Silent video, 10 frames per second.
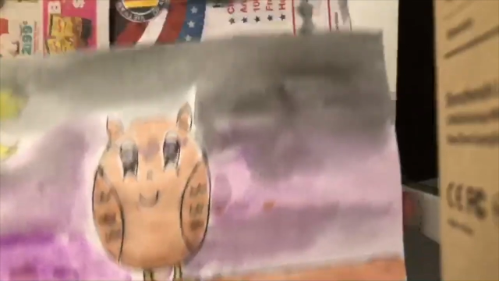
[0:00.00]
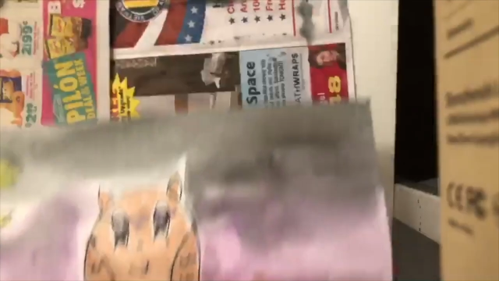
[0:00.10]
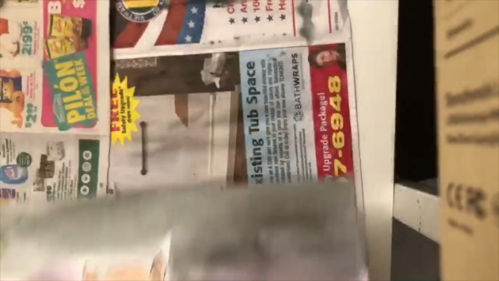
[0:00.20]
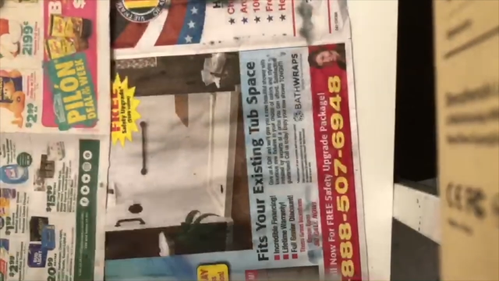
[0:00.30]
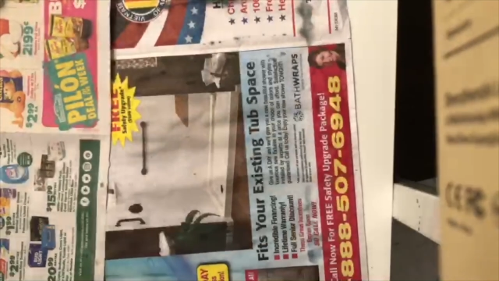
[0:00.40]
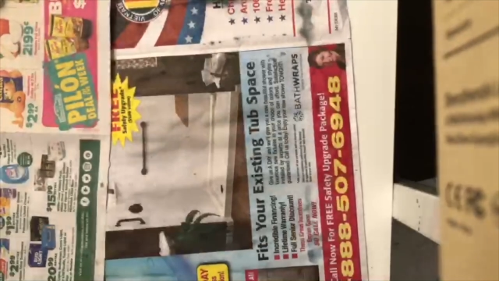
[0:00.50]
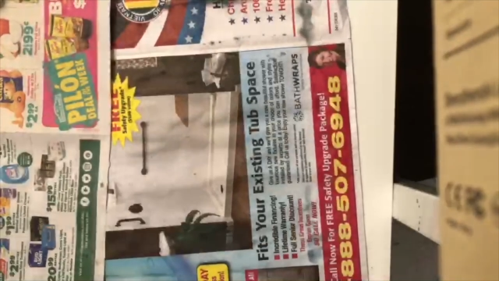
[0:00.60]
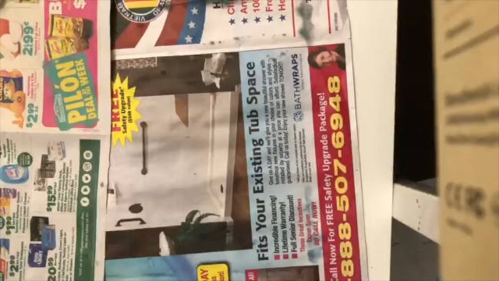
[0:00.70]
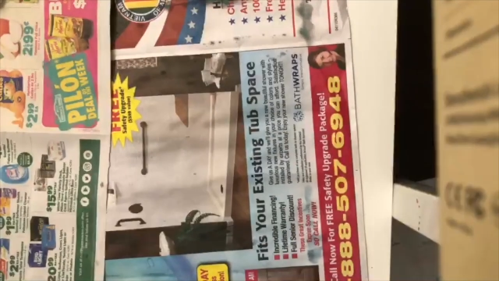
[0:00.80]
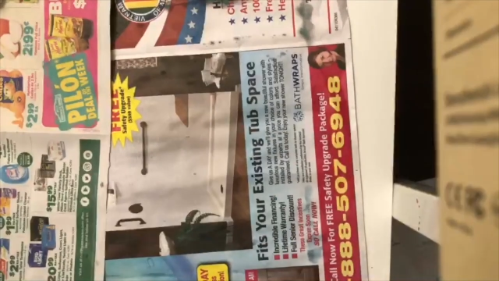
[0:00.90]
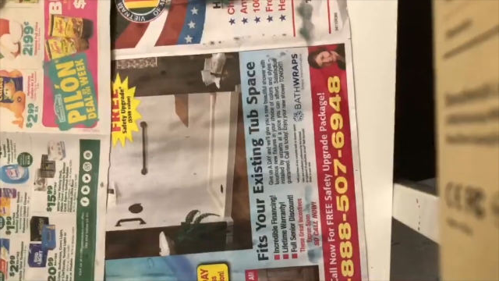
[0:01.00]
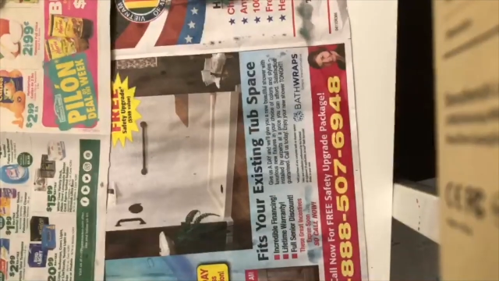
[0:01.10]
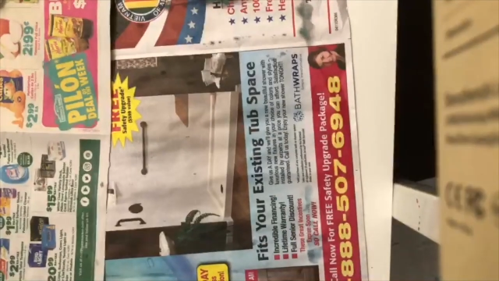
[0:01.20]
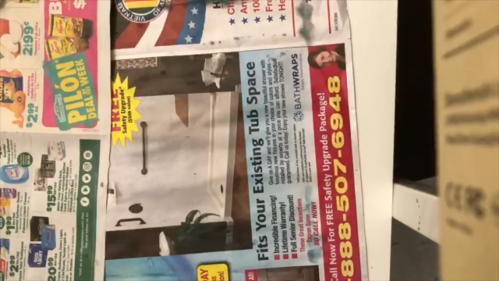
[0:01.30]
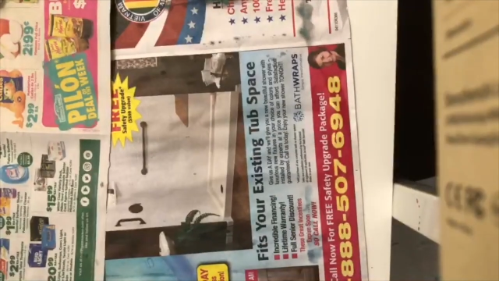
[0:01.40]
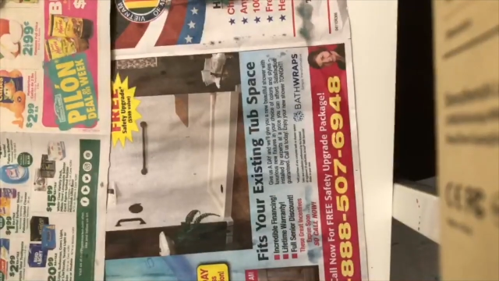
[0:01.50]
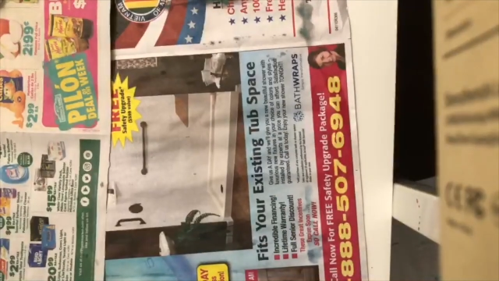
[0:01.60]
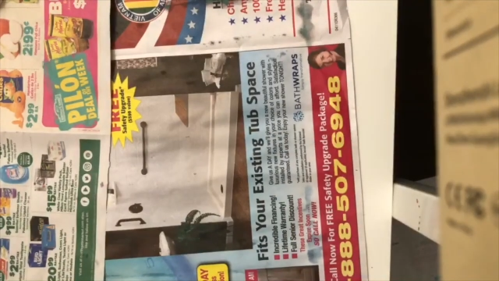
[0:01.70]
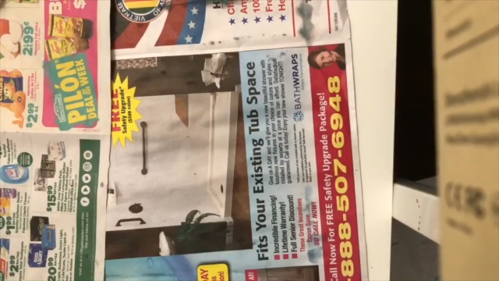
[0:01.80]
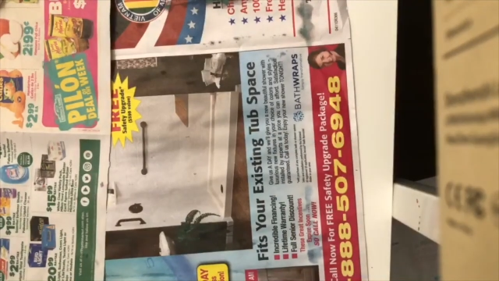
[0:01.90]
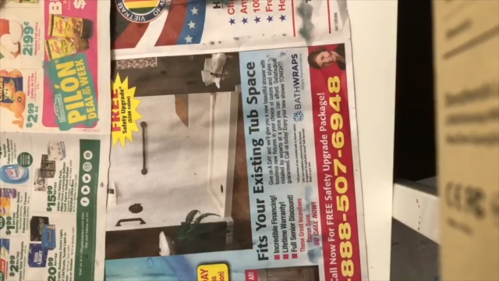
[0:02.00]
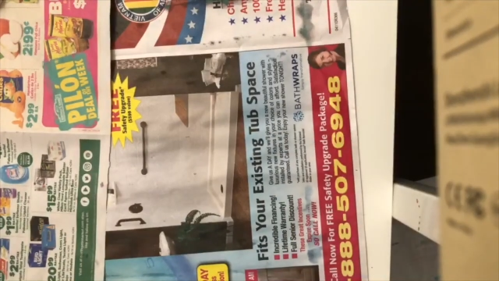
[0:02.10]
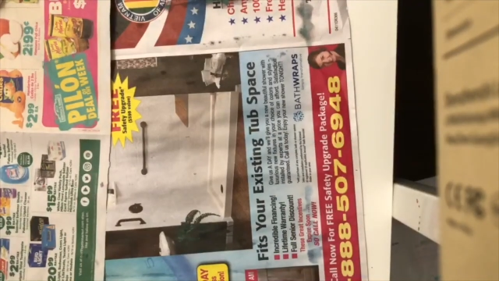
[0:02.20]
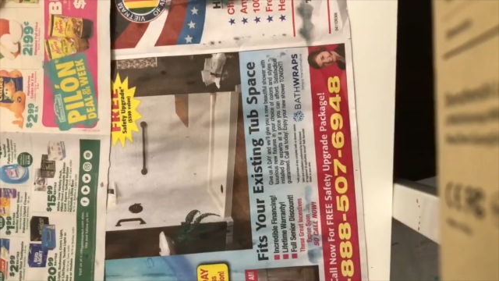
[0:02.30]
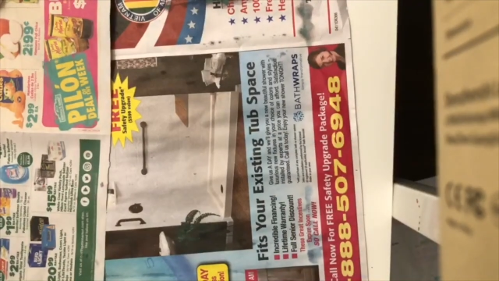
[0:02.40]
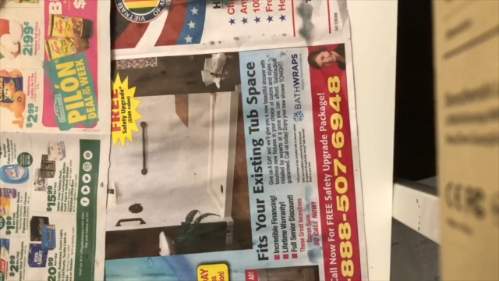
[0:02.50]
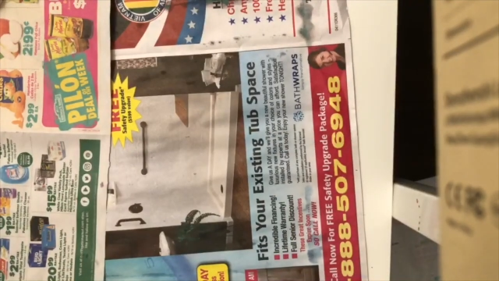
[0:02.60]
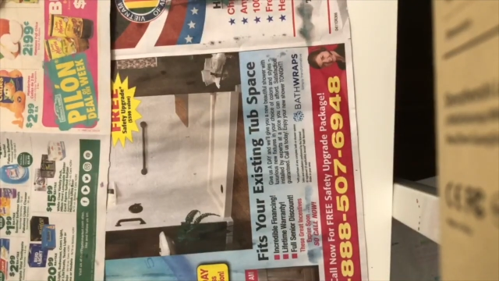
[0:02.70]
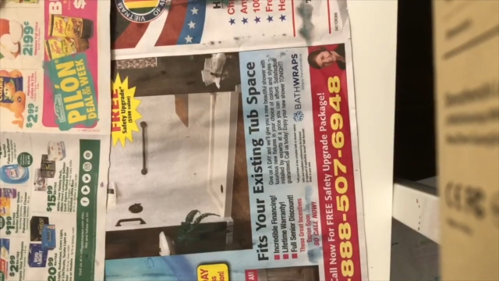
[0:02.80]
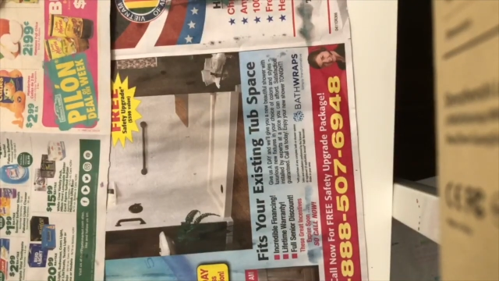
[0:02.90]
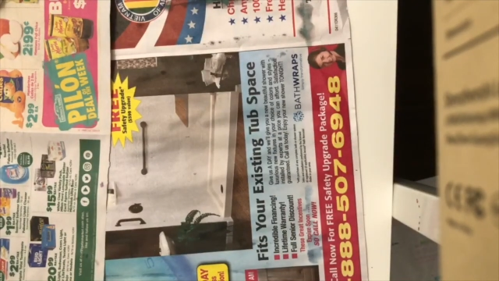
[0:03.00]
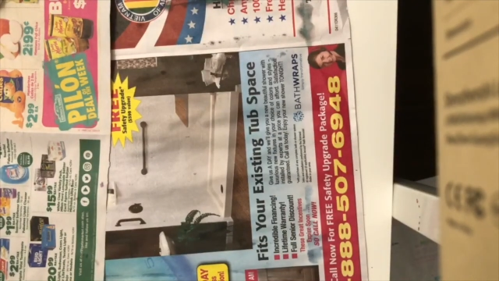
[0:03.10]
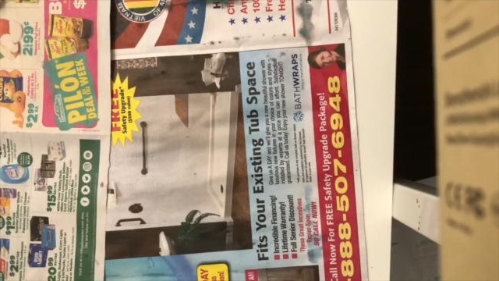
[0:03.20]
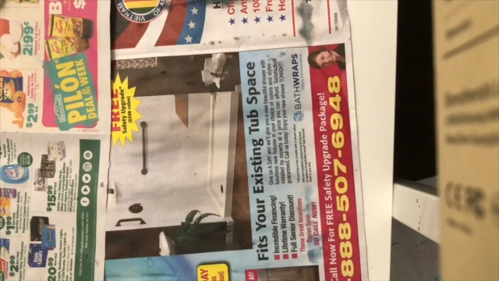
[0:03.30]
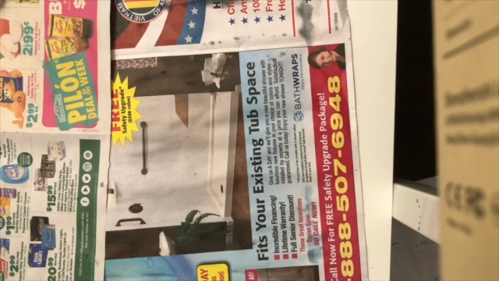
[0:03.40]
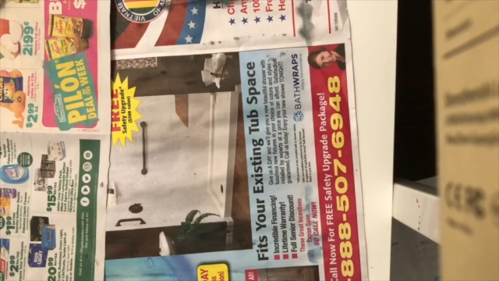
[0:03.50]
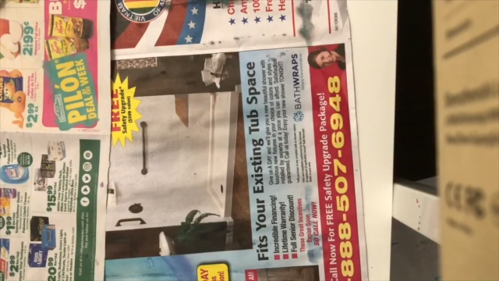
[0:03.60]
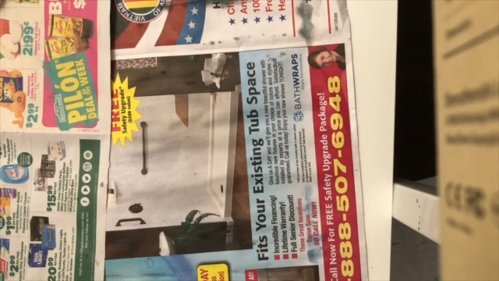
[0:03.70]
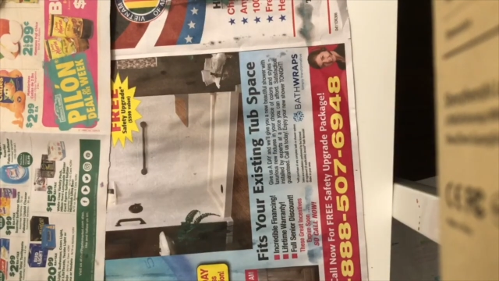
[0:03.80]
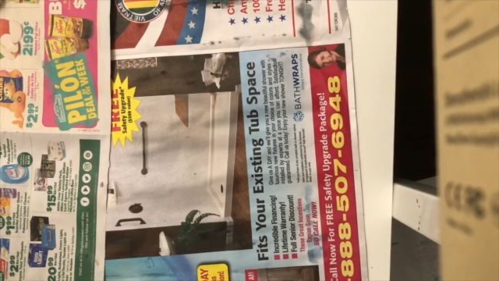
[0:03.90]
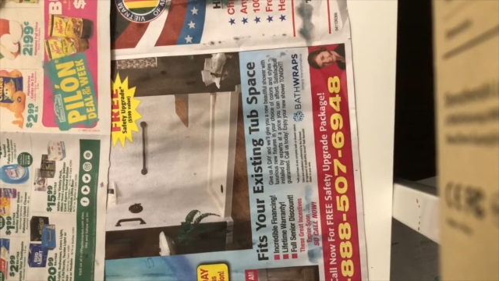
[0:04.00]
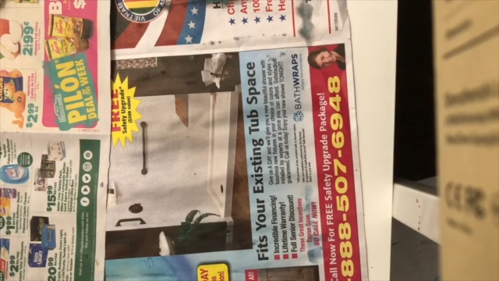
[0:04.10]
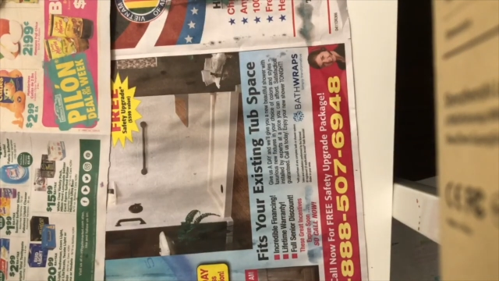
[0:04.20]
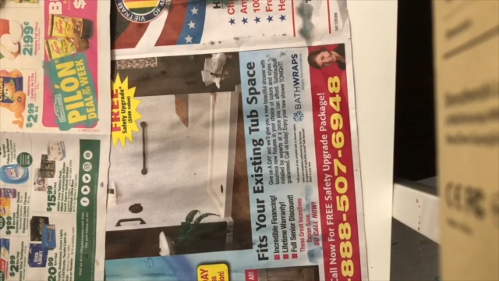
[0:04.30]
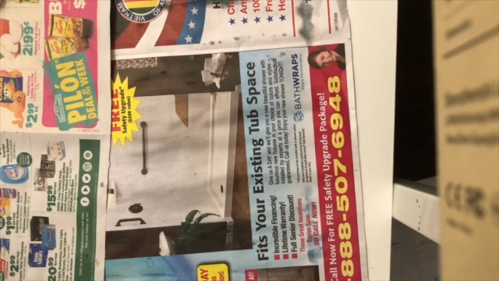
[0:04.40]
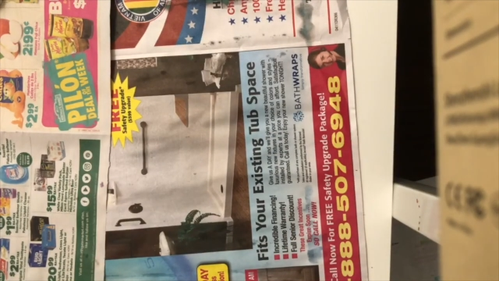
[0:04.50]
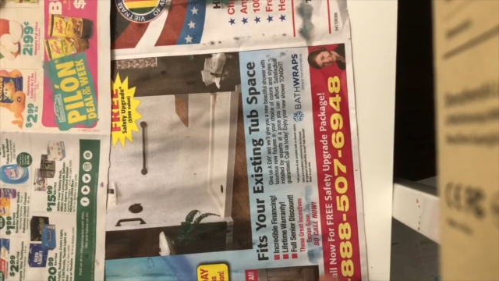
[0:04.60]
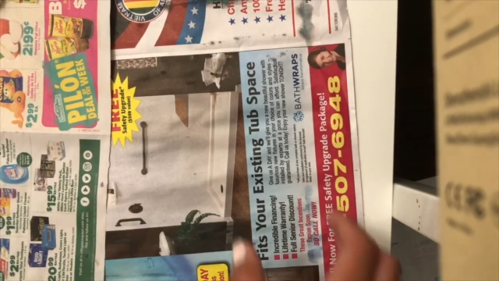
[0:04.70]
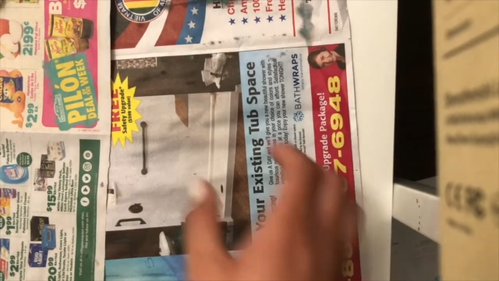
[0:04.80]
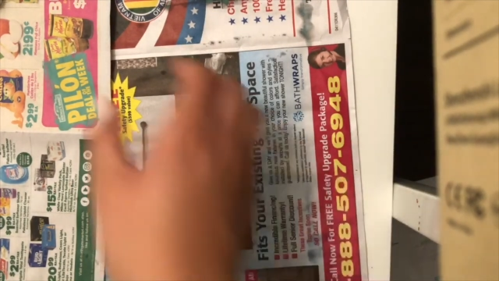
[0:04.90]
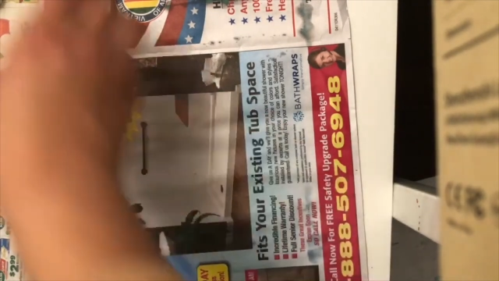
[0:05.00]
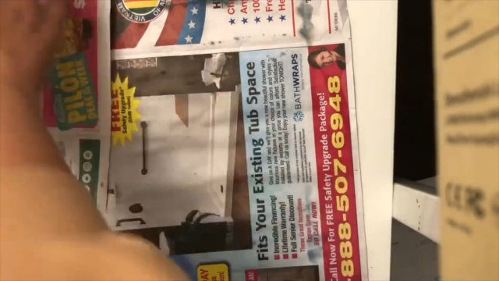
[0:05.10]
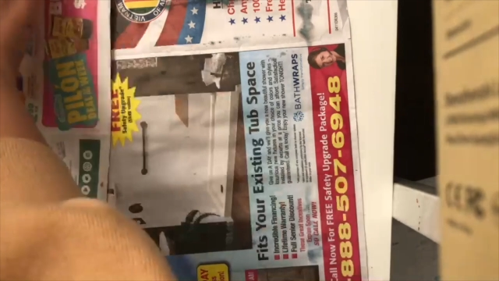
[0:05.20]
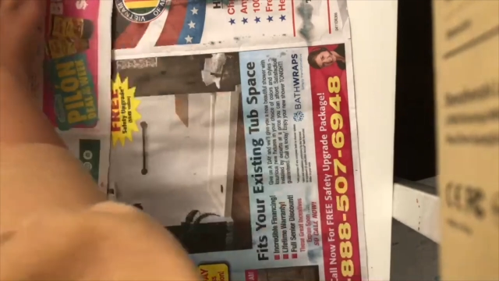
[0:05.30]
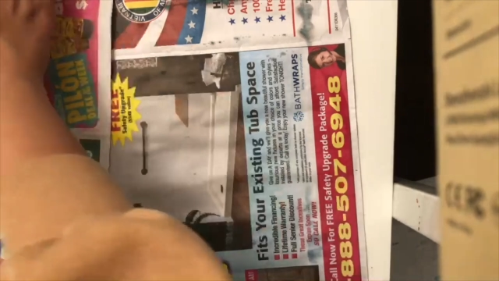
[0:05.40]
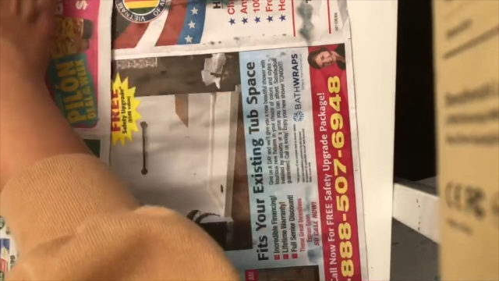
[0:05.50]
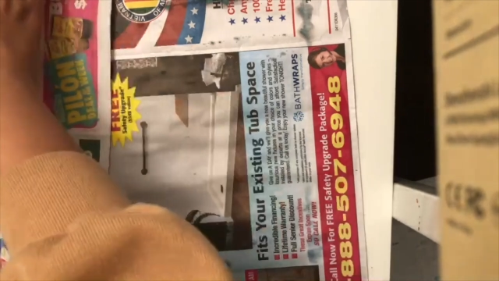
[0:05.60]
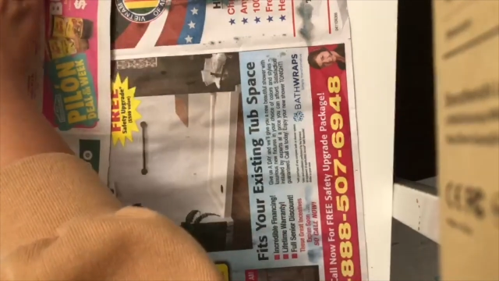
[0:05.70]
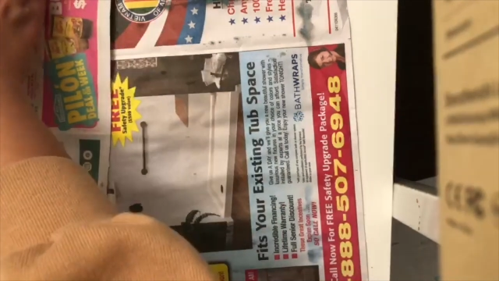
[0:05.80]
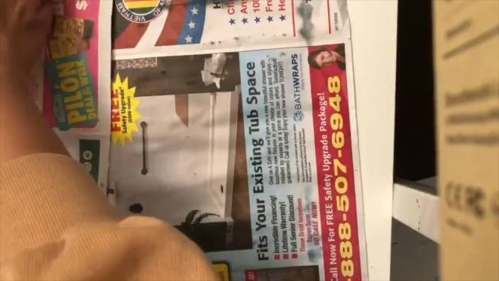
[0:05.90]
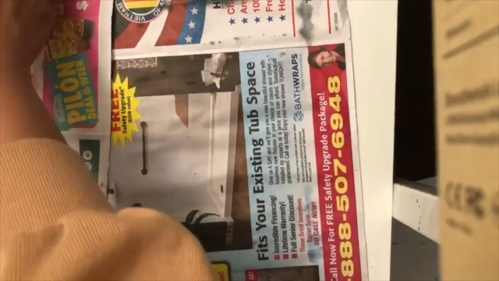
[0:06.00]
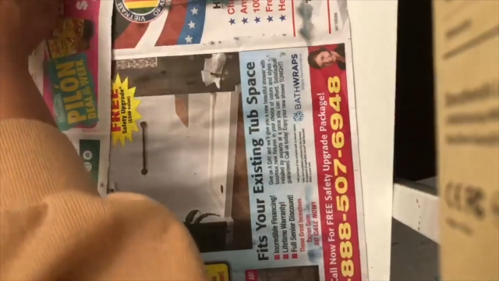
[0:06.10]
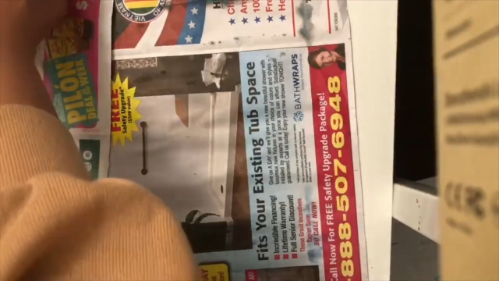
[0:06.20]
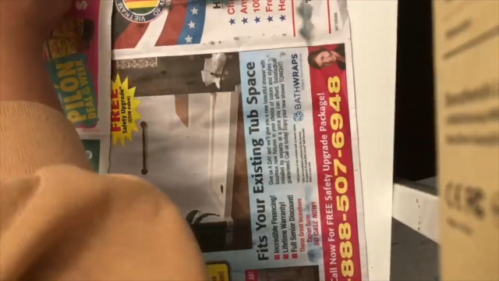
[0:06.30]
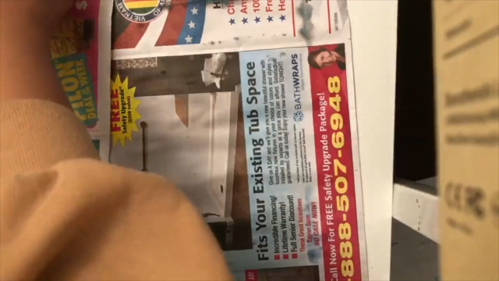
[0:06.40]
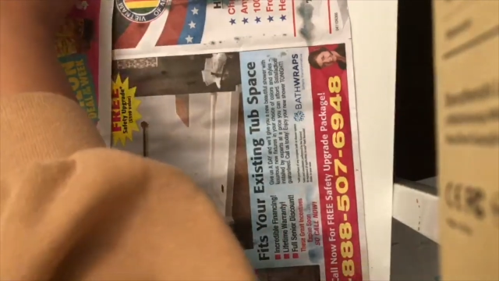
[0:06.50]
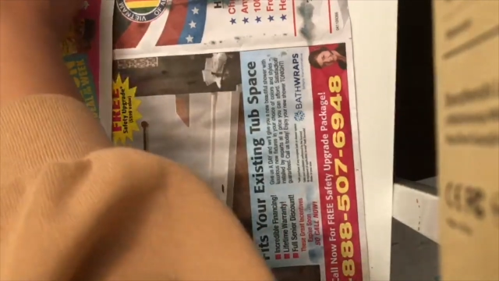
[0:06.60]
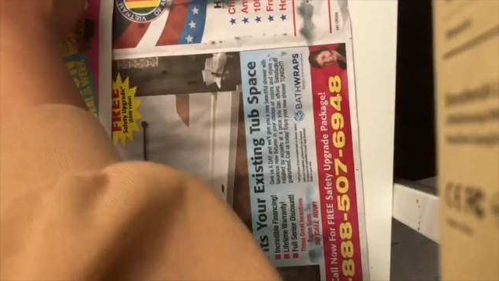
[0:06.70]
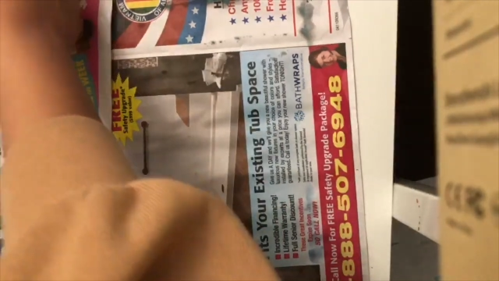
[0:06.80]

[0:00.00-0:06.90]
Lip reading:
(no speaker visible)